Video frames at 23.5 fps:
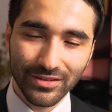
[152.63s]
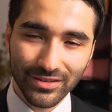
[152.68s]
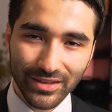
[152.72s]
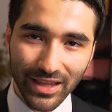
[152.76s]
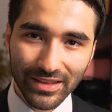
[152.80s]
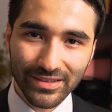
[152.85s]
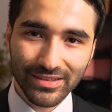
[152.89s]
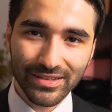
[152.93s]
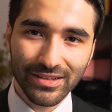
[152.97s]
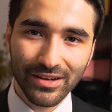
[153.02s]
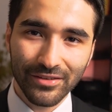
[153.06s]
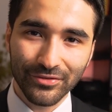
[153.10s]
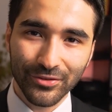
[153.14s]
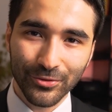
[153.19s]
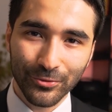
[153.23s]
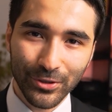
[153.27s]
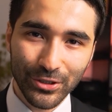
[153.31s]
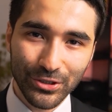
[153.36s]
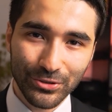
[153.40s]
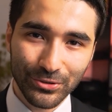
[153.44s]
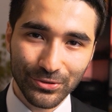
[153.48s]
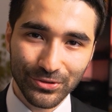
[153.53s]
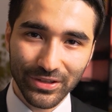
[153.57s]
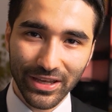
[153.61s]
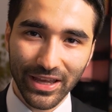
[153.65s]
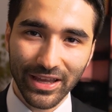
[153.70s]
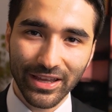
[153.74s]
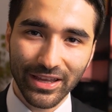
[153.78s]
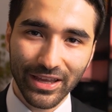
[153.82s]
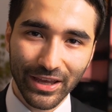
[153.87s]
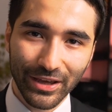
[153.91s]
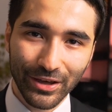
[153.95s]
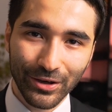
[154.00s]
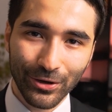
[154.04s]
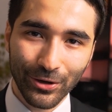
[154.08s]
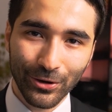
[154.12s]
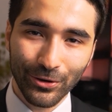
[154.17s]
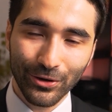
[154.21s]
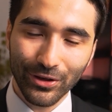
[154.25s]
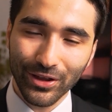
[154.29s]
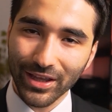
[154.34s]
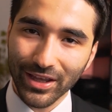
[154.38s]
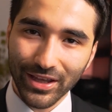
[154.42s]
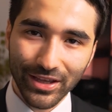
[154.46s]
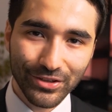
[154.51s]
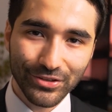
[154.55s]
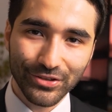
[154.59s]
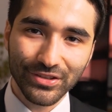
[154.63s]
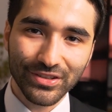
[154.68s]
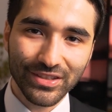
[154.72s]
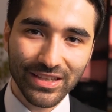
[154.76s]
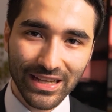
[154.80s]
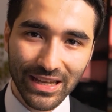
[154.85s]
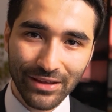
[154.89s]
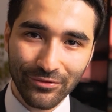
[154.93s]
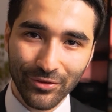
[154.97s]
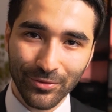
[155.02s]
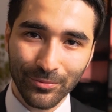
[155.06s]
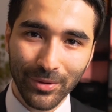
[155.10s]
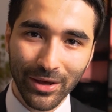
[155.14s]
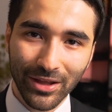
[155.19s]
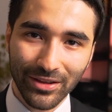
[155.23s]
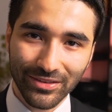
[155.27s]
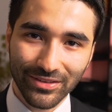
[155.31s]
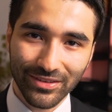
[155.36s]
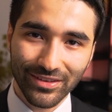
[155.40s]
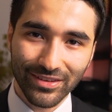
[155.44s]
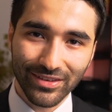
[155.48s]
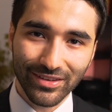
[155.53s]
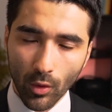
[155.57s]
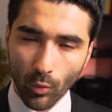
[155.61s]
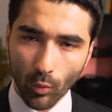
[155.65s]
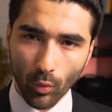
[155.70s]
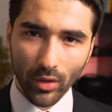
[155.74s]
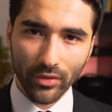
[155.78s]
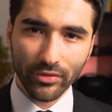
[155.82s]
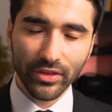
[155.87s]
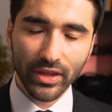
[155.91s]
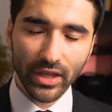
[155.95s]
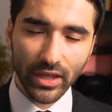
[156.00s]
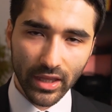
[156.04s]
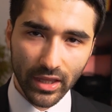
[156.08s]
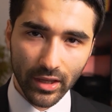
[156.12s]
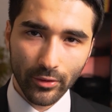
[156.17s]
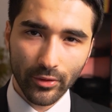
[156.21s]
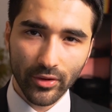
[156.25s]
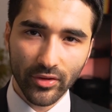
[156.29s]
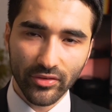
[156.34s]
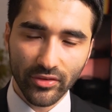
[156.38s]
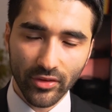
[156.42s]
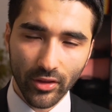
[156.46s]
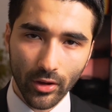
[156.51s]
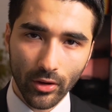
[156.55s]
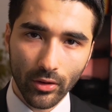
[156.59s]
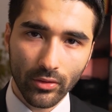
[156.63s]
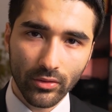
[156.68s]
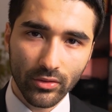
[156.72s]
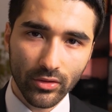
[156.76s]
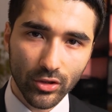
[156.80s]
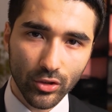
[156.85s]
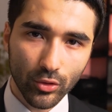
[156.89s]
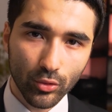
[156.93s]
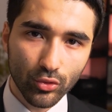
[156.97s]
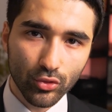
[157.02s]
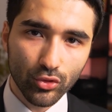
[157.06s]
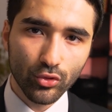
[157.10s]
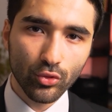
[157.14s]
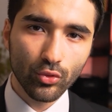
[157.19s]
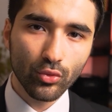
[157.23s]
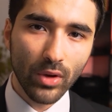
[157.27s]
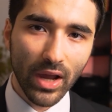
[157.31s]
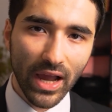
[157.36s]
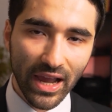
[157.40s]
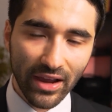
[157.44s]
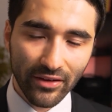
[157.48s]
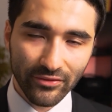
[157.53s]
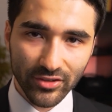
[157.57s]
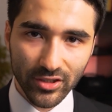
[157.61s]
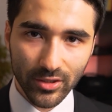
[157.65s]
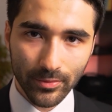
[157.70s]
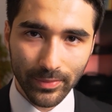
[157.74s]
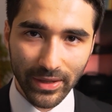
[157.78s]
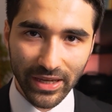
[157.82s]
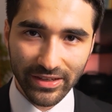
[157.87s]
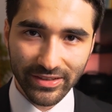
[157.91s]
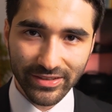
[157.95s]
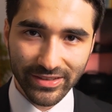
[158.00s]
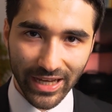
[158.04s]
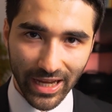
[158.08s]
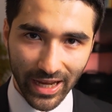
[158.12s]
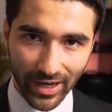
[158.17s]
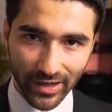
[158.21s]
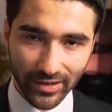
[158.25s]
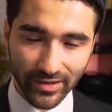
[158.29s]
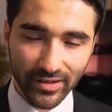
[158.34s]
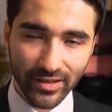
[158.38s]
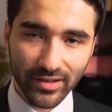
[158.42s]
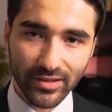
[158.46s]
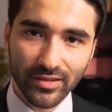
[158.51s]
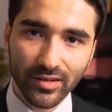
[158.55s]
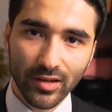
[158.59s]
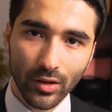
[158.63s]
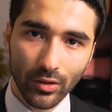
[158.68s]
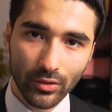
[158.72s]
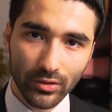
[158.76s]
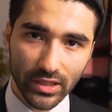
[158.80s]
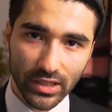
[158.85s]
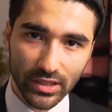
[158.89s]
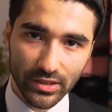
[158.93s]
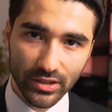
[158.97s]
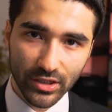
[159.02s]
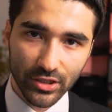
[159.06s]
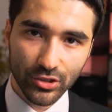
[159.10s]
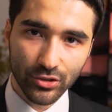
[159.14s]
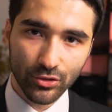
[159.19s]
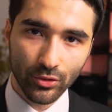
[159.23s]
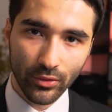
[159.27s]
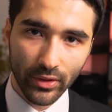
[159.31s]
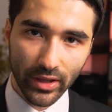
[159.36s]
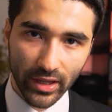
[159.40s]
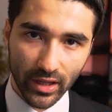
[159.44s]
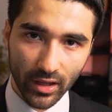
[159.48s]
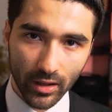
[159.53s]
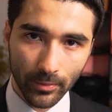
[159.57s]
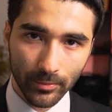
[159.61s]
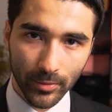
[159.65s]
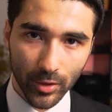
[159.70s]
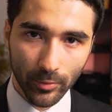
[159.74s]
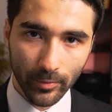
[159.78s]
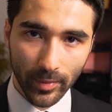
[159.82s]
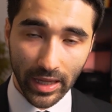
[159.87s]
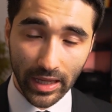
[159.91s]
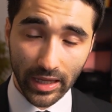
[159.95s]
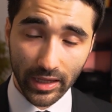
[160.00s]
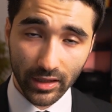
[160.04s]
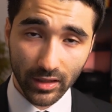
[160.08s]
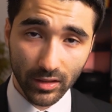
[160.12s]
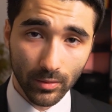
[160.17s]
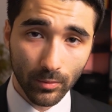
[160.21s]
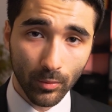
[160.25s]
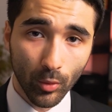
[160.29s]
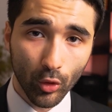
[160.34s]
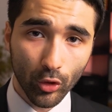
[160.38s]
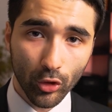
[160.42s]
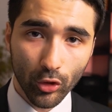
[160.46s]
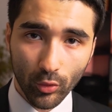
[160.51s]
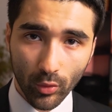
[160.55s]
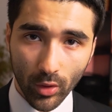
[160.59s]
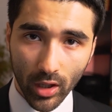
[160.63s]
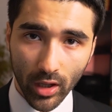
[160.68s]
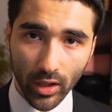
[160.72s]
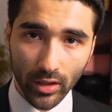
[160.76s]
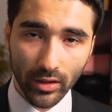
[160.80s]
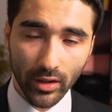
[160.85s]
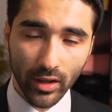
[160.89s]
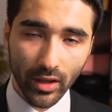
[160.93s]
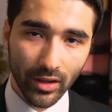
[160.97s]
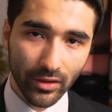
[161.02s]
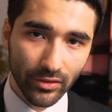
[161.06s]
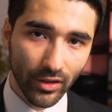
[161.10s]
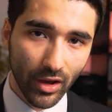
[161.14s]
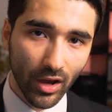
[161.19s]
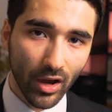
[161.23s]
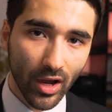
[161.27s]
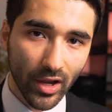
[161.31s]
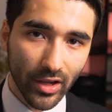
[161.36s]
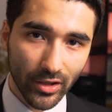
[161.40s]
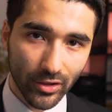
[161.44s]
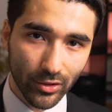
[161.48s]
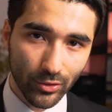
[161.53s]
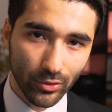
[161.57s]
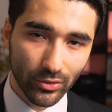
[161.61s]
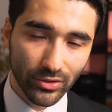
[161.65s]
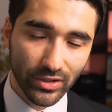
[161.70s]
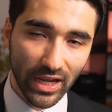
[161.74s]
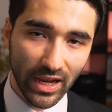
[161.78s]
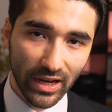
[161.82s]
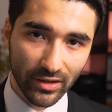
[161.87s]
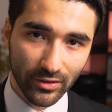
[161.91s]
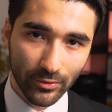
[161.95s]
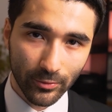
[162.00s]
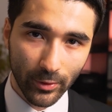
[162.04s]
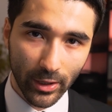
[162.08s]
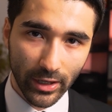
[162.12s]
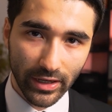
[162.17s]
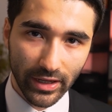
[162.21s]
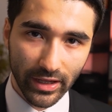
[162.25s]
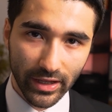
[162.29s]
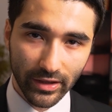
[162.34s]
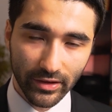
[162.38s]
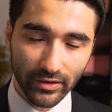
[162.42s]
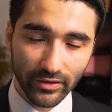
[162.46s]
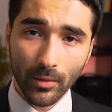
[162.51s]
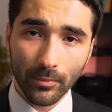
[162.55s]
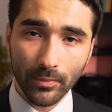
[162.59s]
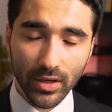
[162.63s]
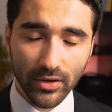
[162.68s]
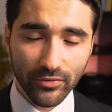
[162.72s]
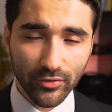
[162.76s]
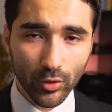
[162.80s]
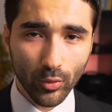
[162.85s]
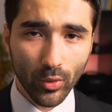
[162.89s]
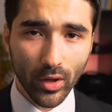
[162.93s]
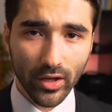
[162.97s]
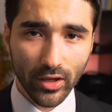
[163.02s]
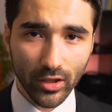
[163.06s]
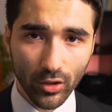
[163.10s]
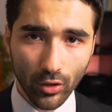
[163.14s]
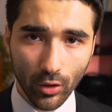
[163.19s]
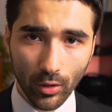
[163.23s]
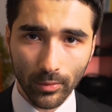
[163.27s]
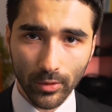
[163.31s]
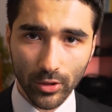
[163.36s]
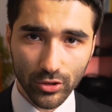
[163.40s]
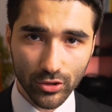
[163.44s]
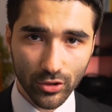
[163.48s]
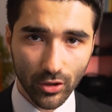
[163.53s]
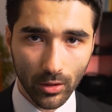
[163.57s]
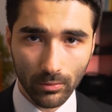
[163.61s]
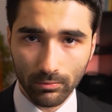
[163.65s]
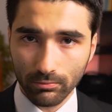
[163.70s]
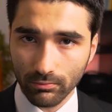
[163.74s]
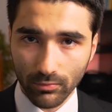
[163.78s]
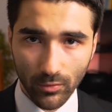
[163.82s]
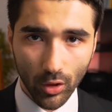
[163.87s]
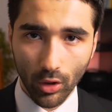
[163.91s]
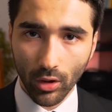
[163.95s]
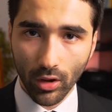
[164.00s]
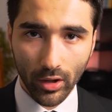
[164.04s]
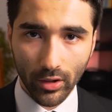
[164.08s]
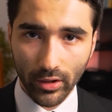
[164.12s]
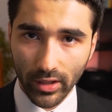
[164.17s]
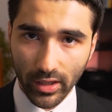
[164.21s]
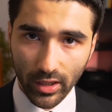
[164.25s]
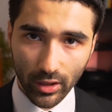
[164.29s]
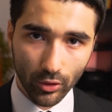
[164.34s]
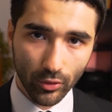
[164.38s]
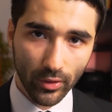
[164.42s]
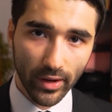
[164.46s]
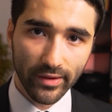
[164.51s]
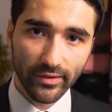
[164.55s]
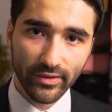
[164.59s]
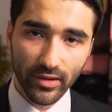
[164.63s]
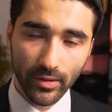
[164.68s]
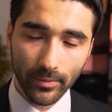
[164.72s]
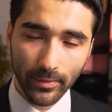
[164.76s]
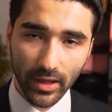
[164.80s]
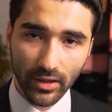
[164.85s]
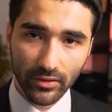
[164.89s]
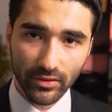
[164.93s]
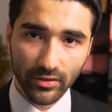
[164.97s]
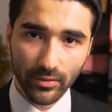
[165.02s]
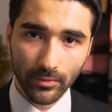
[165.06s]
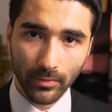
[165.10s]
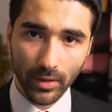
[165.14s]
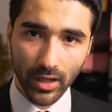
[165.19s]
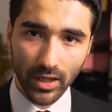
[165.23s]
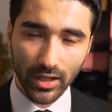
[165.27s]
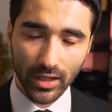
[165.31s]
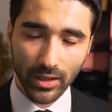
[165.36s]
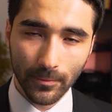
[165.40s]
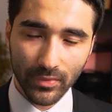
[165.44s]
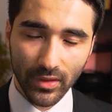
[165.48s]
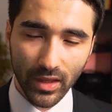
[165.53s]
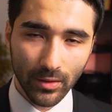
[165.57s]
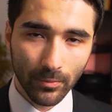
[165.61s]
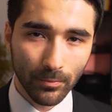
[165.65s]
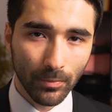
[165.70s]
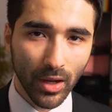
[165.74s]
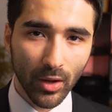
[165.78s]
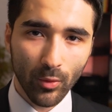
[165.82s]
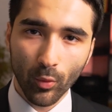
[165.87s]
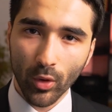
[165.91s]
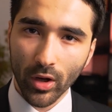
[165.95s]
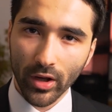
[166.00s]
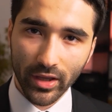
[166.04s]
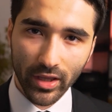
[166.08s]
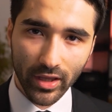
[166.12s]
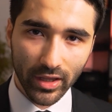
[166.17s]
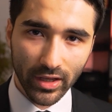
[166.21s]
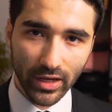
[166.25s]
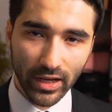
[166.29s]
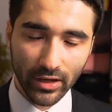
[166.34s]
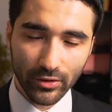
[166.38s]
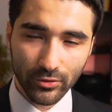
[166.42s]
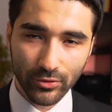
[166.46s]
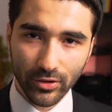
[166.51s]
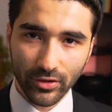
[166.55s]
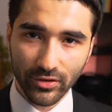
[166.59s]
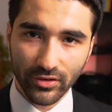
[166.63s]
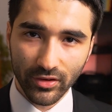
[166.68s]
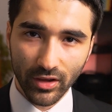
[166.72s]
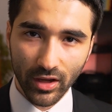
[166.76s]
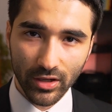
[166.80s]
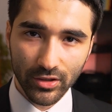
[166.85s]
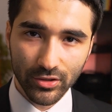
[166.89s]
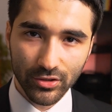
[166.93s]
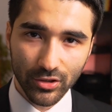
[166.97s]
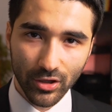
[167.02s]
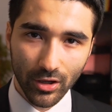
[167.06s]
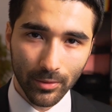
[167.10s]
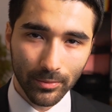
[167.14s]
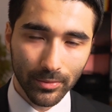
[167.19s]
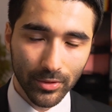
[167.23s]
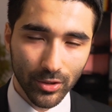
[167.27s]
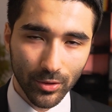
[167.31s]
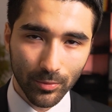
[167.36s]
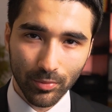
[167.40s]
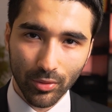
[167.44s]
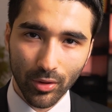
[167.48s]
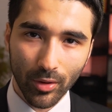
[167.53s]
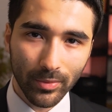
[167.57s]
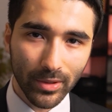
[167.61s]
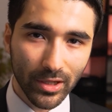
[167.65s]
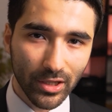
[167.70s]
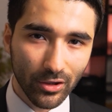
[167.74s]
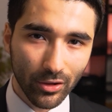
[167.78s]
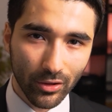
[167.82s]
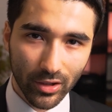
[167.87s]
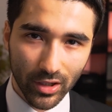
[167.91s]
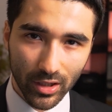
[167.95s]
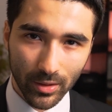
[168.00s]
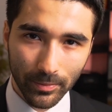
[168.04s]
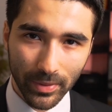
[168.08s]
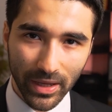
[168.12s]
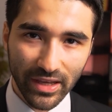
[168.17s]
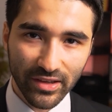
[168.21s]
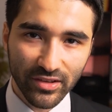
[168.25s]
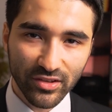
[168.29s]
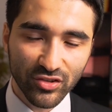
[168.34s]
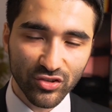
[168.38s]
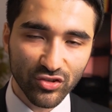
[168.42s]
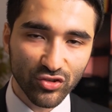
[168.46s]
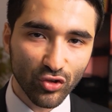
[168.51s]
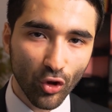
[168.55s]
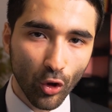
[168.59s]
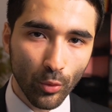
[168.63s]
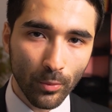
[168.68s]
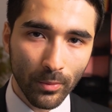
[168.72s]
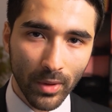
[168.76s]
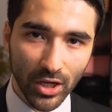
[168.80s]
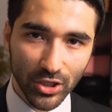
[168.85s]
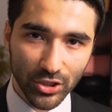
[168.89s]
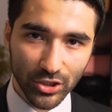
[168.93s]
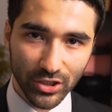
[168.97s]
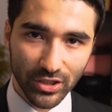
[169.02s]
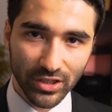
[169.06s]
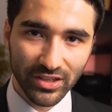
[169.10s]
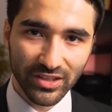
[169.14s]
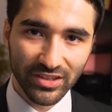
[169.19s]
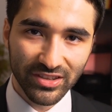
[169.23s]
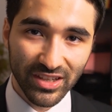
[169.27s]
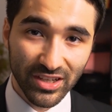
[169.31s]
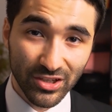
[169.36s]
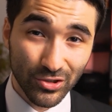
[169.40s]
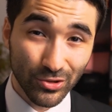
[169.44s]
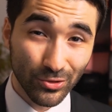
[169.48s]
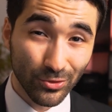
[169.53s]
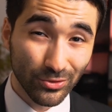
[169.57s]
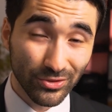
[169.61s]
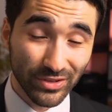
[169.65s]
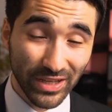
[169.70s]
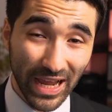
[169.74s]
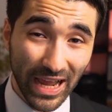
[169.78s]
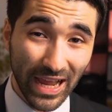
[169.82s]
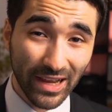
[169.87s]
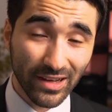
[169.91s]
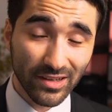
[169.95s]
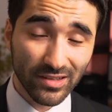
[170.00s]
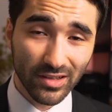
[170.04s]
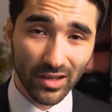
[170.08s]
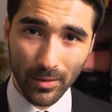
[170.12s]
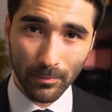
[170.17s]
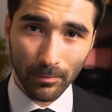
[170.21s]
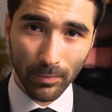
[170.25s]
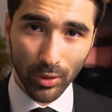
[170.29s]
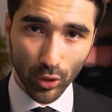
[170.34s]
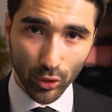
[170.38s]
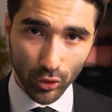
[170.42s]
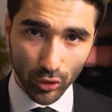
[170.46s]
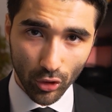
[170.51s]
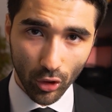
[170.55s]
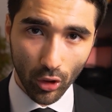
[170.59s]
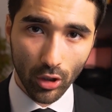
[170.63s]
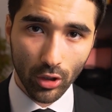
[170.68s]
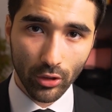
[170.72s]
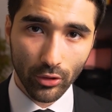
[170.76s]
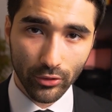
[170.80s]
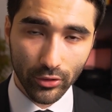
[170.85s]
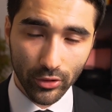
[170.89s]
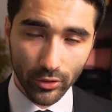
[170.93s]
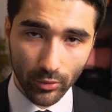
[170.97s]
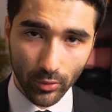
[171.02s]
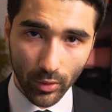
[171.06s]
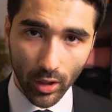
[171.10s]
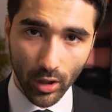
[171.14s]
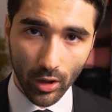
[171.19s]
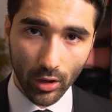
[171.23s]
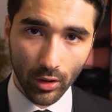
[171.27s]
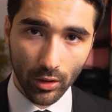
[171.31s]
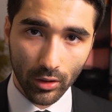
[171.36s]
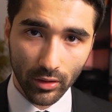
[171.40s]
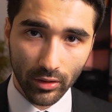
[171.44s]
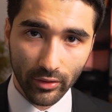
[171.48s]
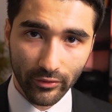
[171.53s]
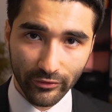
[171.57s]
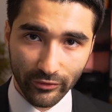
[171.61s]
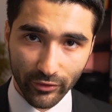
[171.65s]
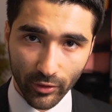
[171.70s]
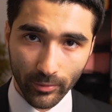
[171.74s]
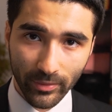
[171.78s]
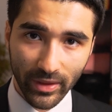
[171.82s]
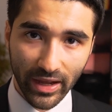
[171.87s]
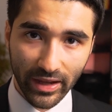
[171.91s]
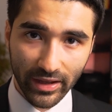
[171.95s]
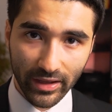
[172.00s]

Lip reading: That's enough to reach your 10K goal in just 11 months. One thing here is though, you do have to pay taxes on the additional income you make, and the more you earn, the higher your tax rate is. But if you work a normal job, not earning crazy amounts of money, then by working an extra side job, you're probably not going to pay so much in additional tax per dollar you earn from that